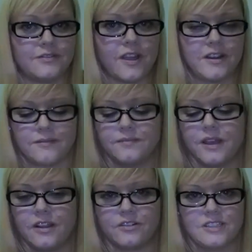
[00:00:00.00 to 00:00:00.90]
fine.
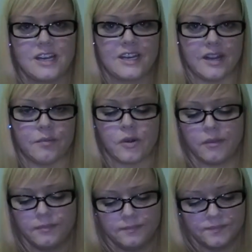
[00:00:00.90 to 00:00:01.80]
I understand he had a
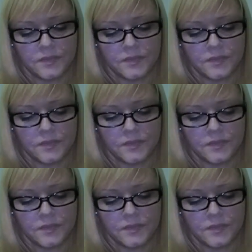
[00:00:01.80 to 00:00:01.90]
problem.